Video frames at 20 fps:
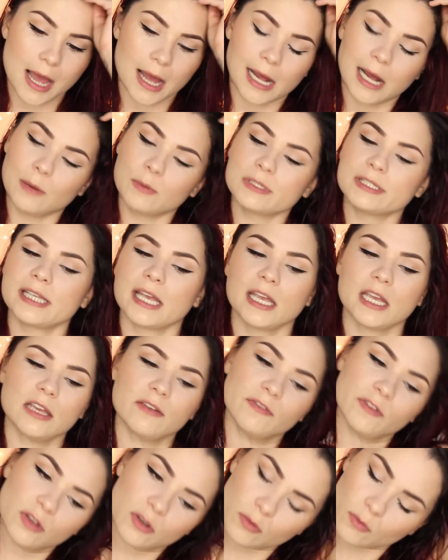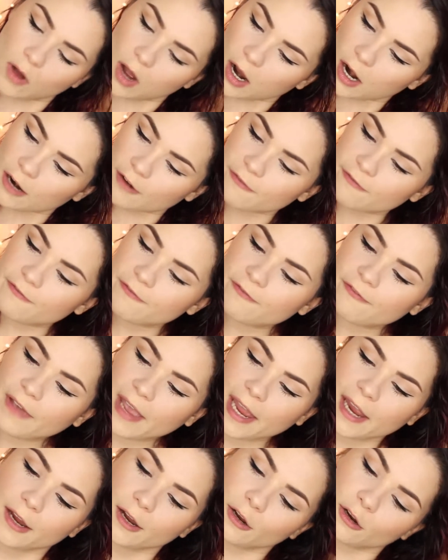I would say if you are
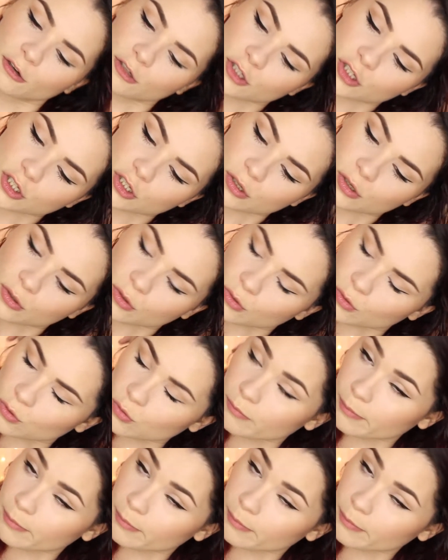fair to